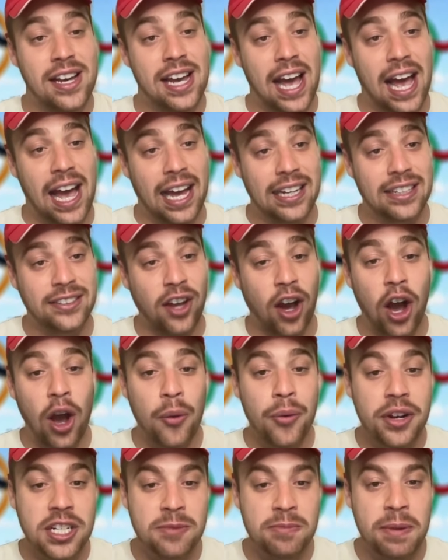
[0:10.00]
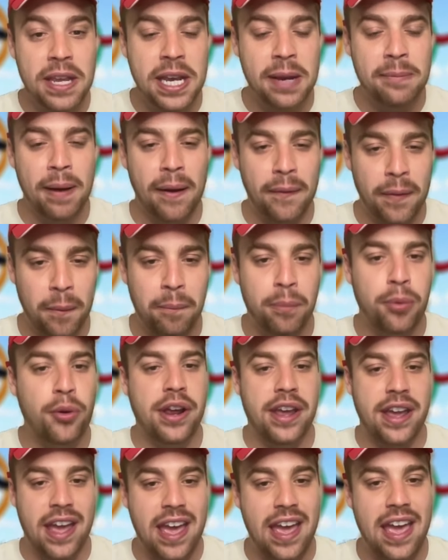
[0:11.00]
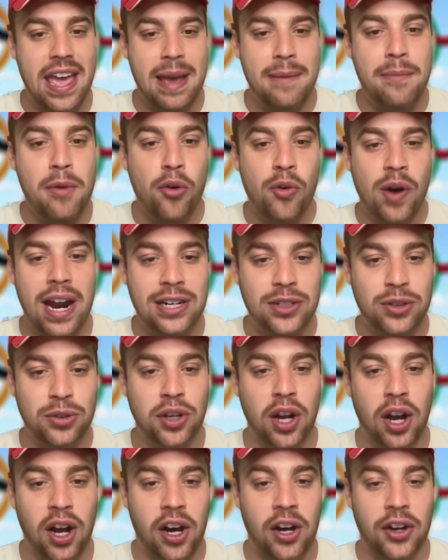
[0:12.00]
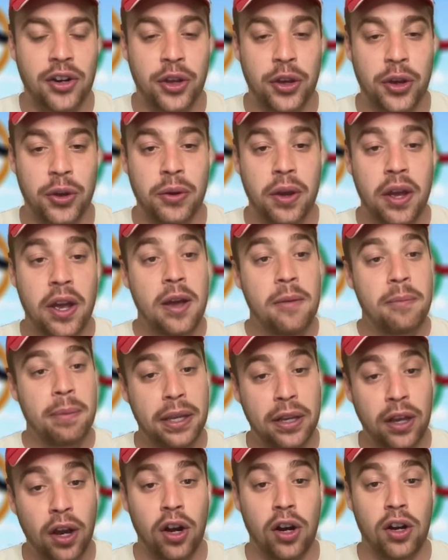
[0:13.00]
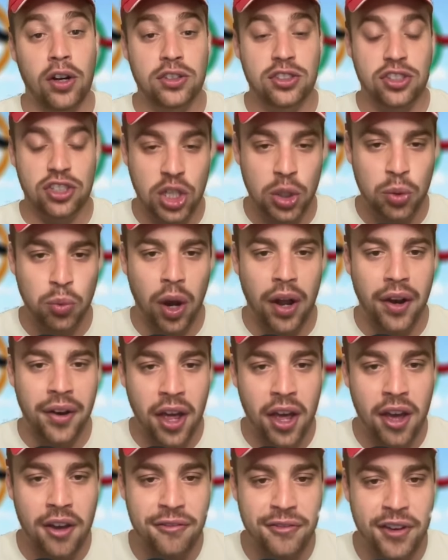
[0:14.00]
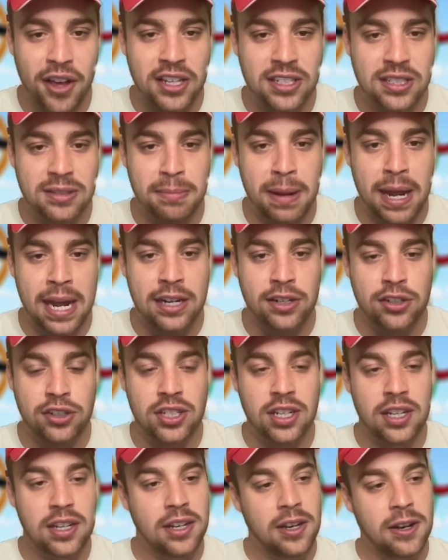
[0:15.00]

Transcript: And I want to speak about the Brit, Emma Raducanu, because she won her first match.